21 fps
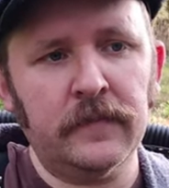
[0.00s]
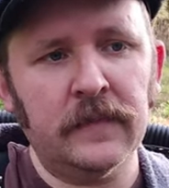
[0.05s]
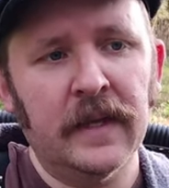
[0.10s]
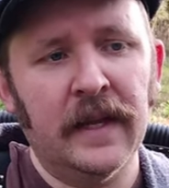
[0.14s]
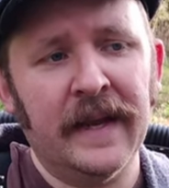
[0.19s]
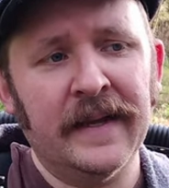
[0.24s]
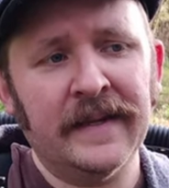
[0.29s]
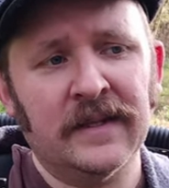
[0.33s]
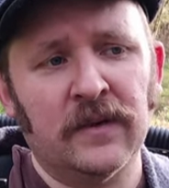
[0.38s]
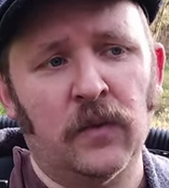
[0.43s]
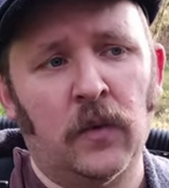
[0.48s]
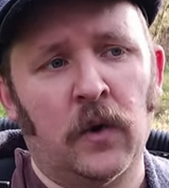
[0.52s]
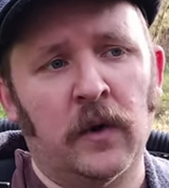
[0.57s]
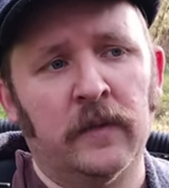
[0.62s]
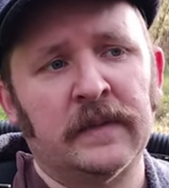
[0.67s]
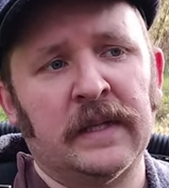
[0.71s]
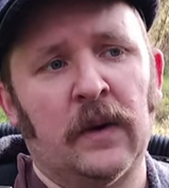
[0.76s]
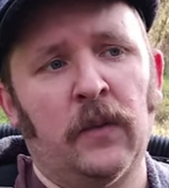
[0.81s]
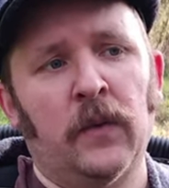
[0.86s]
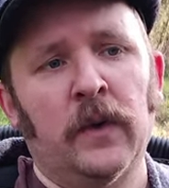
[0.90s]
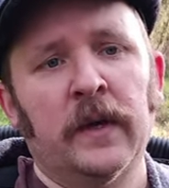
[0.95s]
And as it
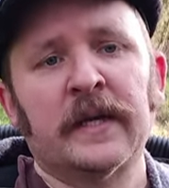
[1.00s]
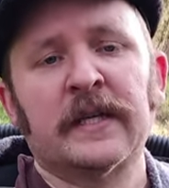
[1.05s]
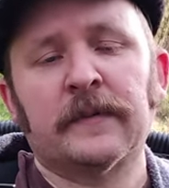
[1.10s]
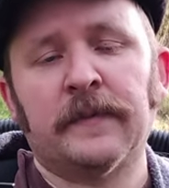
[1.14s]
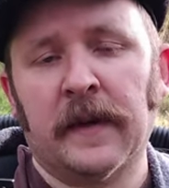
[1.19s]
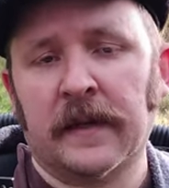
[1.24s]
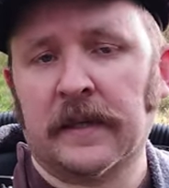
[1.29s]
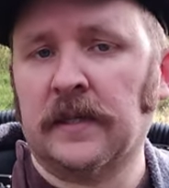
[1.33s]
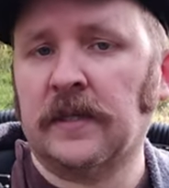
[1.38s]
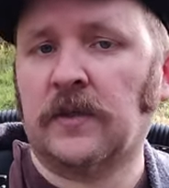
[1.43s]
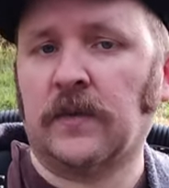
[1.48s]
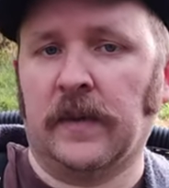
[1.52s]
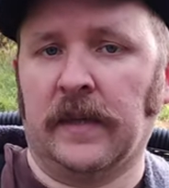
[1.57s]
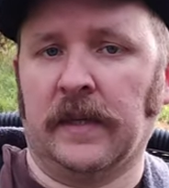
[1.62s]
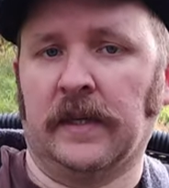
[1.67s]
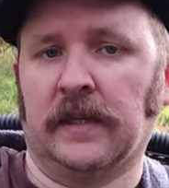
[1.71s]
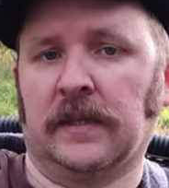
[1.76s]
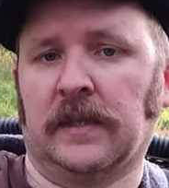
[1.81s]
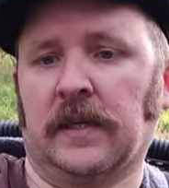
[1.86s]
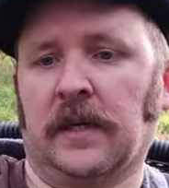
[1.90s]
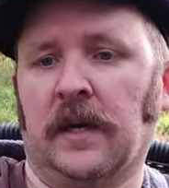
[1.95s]
warms, I would expect the
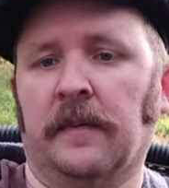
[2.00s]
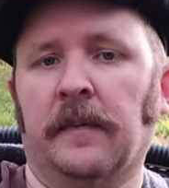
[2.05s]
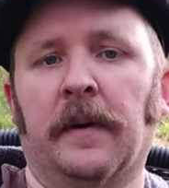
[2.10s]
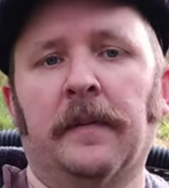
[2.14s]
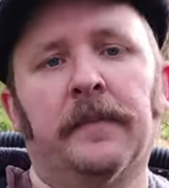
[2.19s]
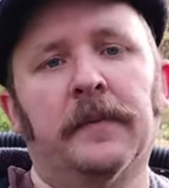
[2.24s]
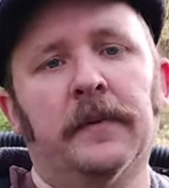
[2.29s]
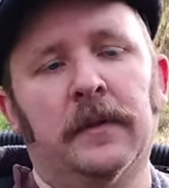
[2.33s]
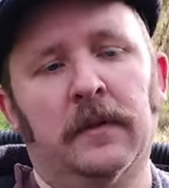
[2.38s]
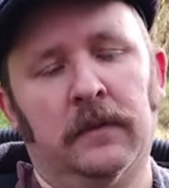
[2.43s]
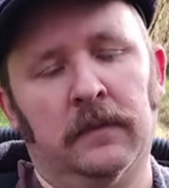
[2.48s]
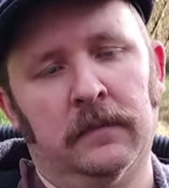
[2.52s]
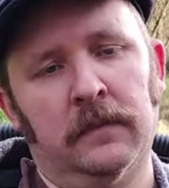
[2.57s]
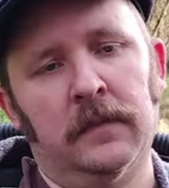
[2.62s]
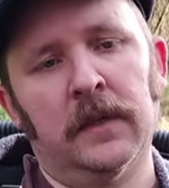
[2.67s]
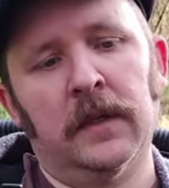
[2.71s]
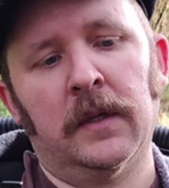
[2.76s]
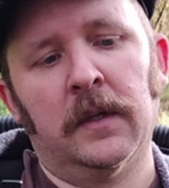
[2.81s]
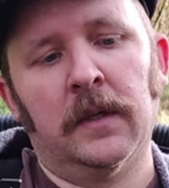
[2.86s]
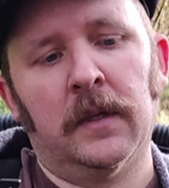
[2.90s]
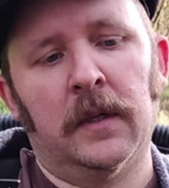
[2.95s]
sweetness to come up a little.
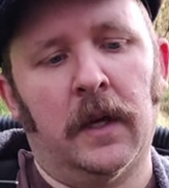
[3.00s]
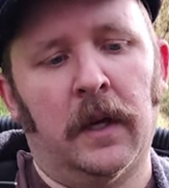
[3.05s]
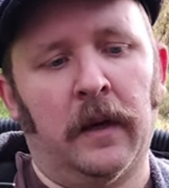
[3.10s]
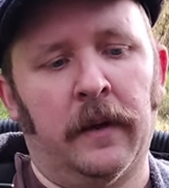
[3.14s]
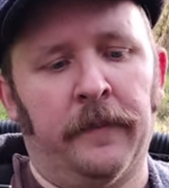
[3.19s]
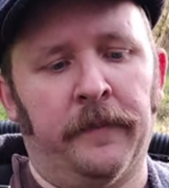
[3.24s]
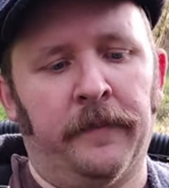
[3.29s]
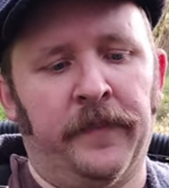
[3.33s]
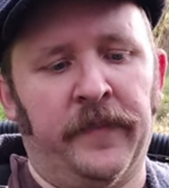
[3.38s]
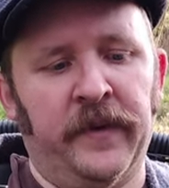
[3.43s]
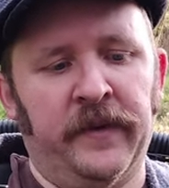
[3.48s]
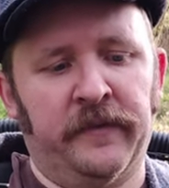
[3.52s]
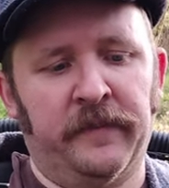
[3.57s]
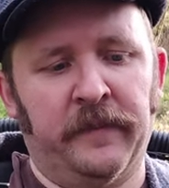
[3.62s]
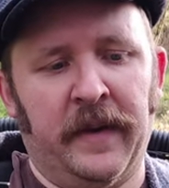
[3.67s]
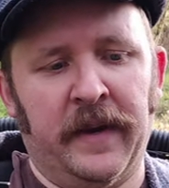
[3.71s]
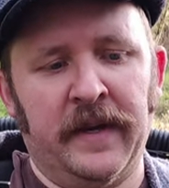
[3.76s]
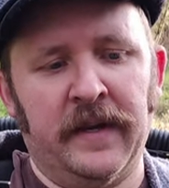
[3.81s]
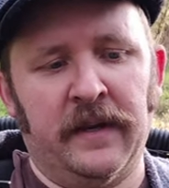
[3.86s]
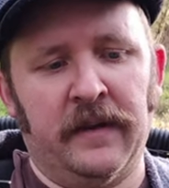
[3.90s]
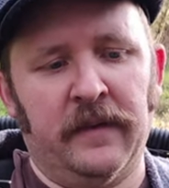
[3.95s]
This
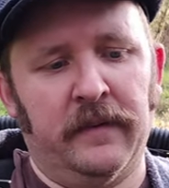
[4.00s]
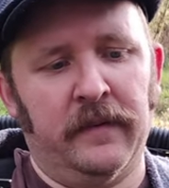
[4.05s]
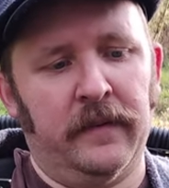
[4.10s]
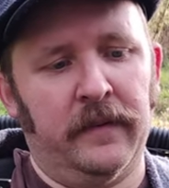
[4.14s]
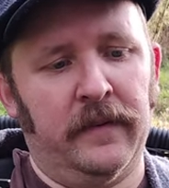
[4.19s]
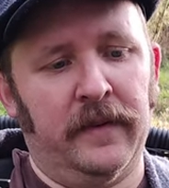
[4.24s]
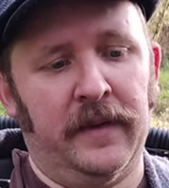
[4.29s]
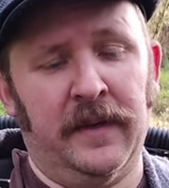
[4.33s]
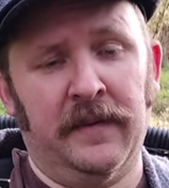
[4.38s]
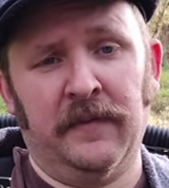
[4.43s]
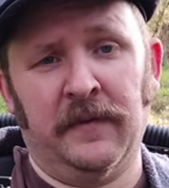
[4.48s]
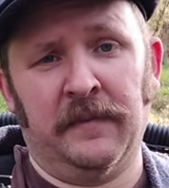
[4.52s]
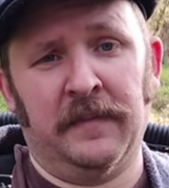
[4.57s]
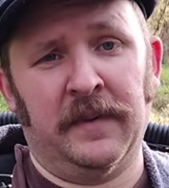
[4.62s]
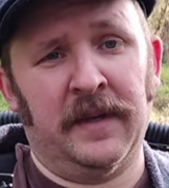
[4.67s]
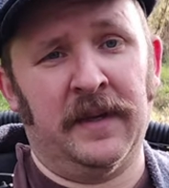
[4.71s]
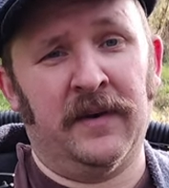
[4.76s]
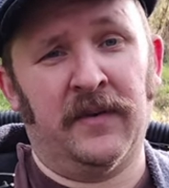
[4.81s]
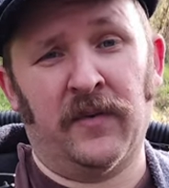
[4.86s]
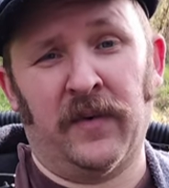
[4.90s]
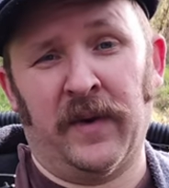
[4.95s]
might even
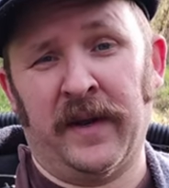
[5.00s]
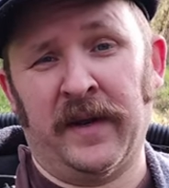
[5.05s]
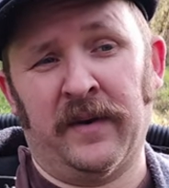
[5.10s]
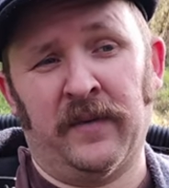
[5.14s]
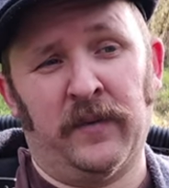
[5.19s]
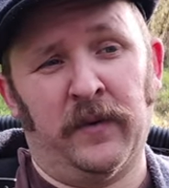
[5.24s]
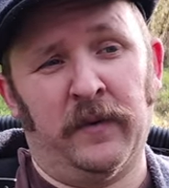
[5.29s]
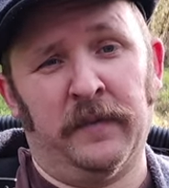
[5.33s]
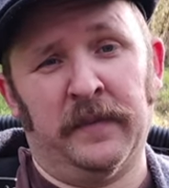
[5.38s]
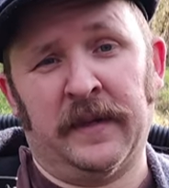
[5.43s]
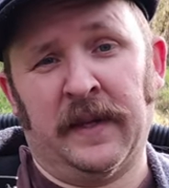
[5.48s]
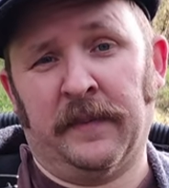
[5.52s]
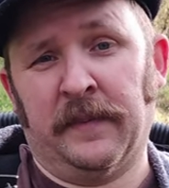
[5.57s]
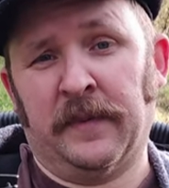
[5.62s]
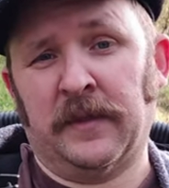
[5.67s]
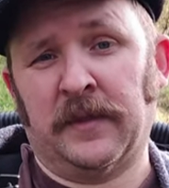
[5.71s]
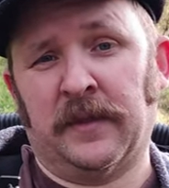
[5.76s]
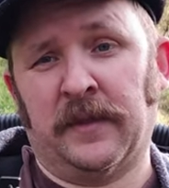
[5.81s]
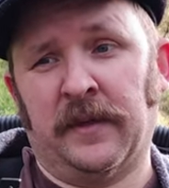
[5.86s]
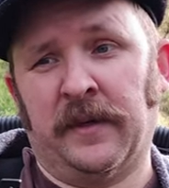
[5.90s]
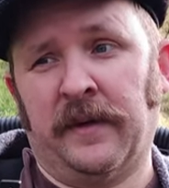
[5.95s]
be great at room
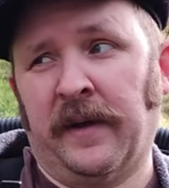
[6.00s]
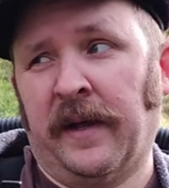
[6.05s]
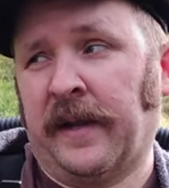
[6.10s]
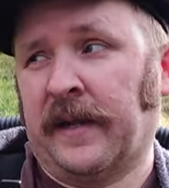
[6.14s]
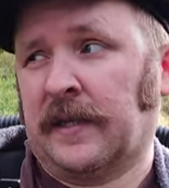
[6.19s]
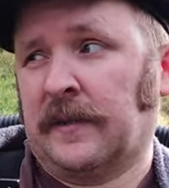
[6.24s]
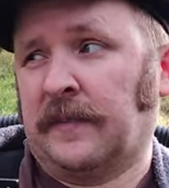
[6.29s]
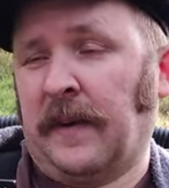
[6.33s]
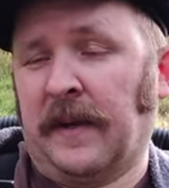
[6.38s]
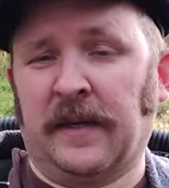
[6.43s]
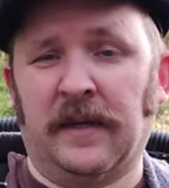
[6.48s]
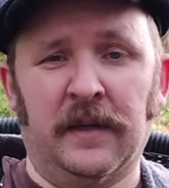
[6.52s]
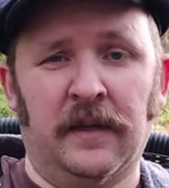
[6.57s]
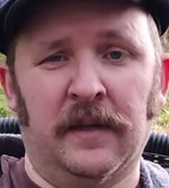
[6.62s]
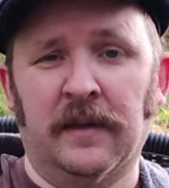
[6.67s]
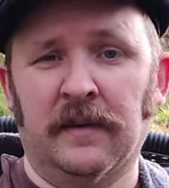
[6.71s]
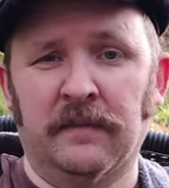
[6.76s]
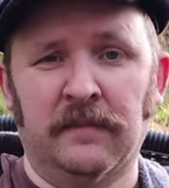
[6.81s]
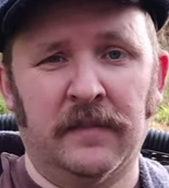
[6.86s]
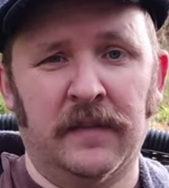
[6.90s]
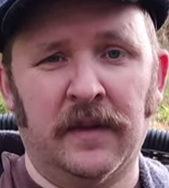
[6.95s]
temperature. You're not expecting
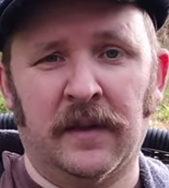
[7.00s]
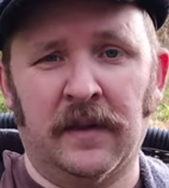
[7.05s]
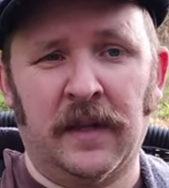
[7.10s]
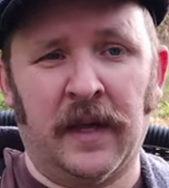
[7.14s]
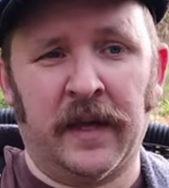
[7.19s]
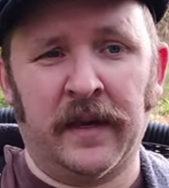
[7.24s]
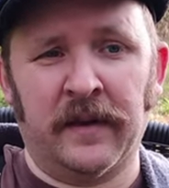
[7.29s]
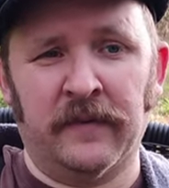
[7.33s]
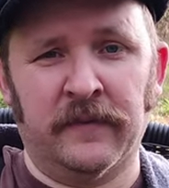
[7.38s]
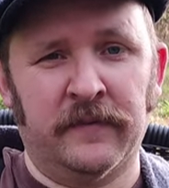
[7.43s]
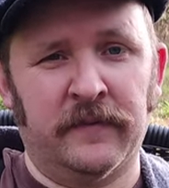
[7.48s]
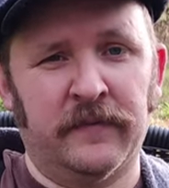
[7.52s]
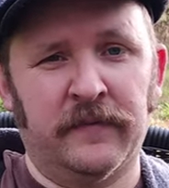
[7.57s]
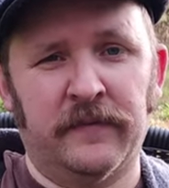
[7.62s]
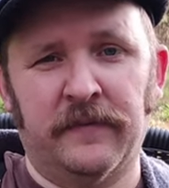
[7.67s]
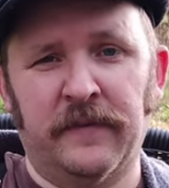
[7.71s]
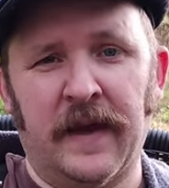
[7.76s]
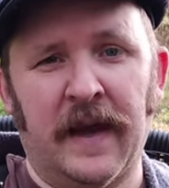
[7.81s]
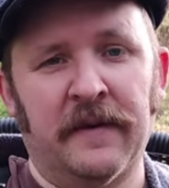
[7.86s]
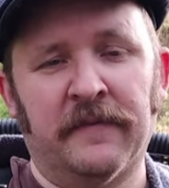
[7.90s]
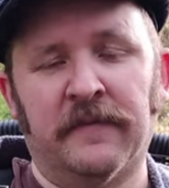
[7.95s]
a lot of
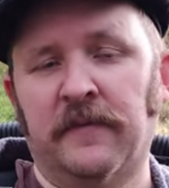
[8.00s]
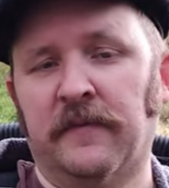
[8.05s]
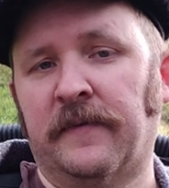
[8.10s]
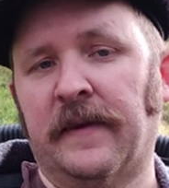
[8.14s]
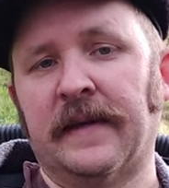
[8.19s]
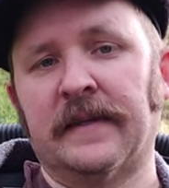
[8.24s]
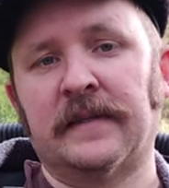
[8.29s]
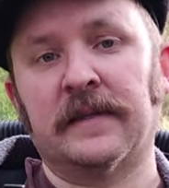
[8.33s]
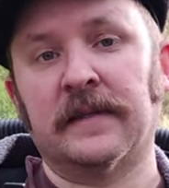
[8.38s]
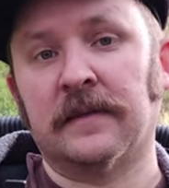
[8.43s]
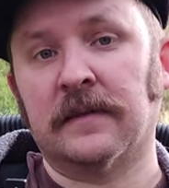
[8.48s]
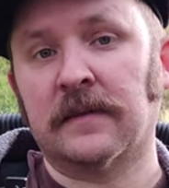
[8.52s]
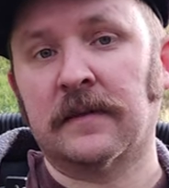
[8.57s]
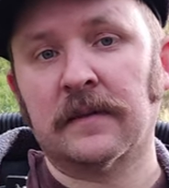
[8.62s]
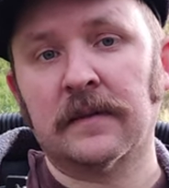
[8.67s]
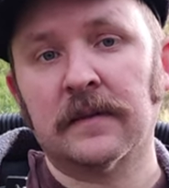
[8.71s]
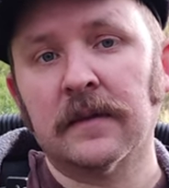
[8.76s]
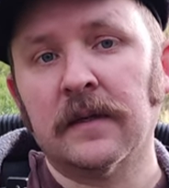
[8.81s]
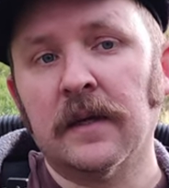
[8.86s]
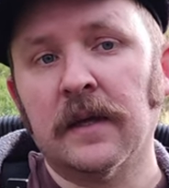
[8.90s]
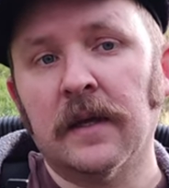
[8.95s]

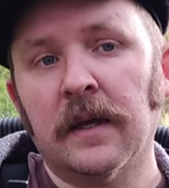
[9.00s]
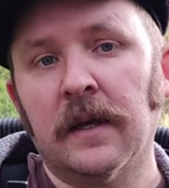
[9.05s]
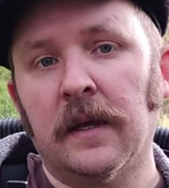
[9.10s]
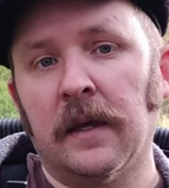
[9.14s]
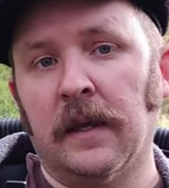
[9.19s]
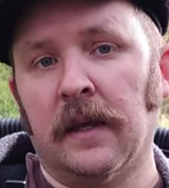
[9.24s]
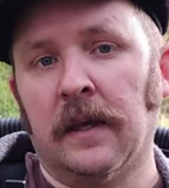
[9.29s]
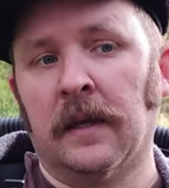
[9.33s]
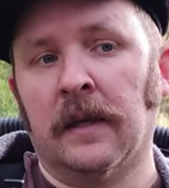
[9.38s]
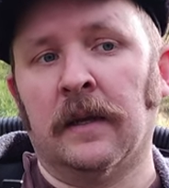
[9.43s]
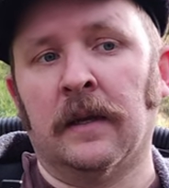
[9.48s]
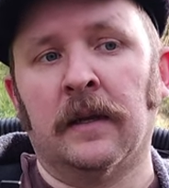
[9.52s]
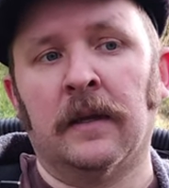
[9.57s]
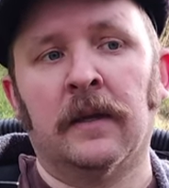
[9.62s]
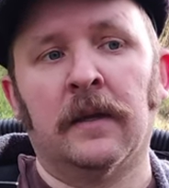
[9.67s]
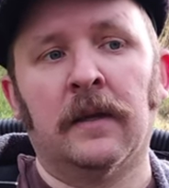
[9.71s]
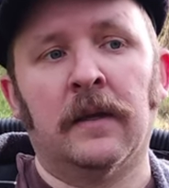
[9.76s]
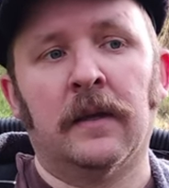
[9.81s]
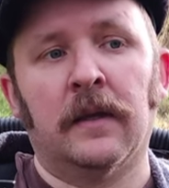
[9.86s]
effervescence in